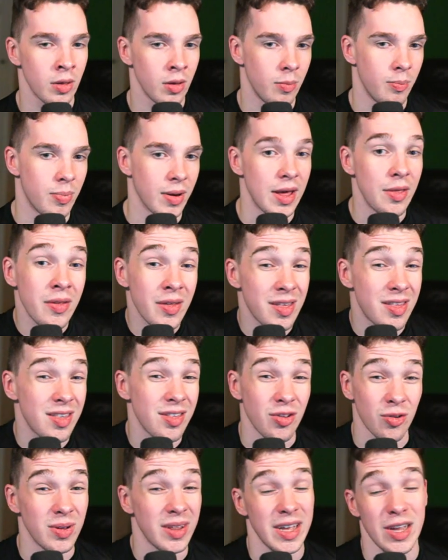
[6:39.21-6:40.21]
But I think this is
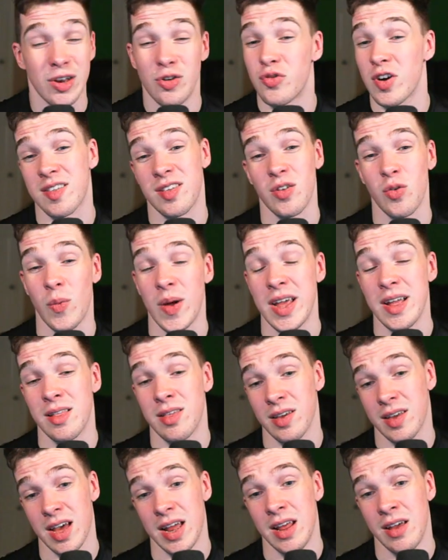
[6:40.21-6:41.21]
a really interesting way
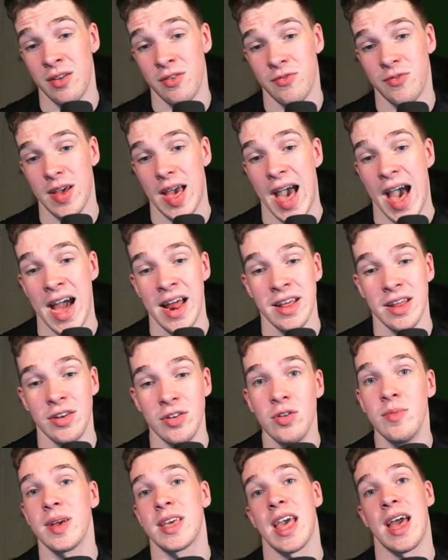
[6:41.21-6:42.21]
to kind of add a
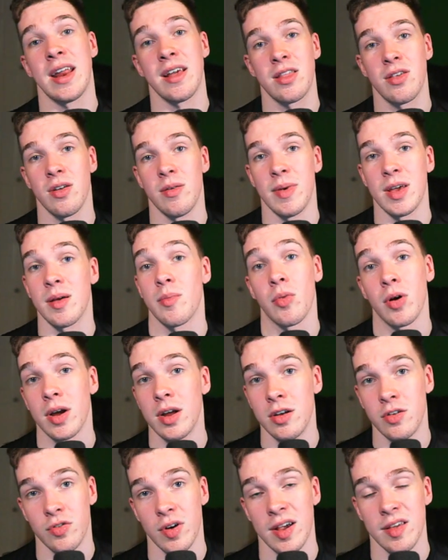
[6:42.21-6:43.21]
new mechanic to it and make it more
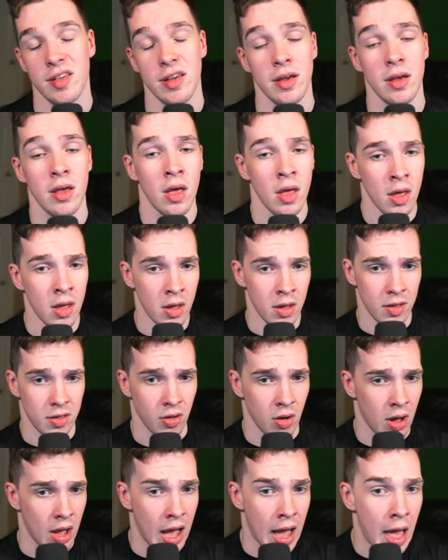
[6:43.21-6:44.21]
interesting.
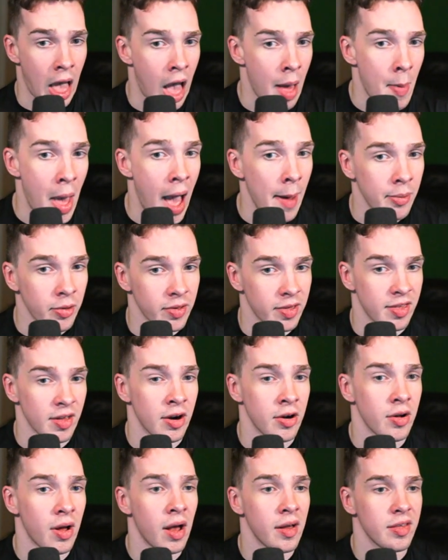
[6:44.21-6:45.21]
So I'm happy with the
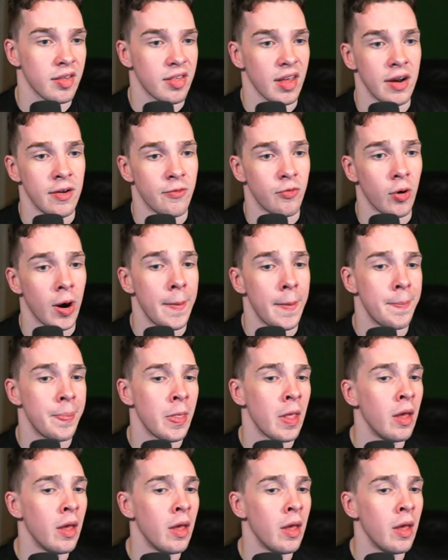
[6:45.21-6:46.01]
Slaughter Dogs, excited for it.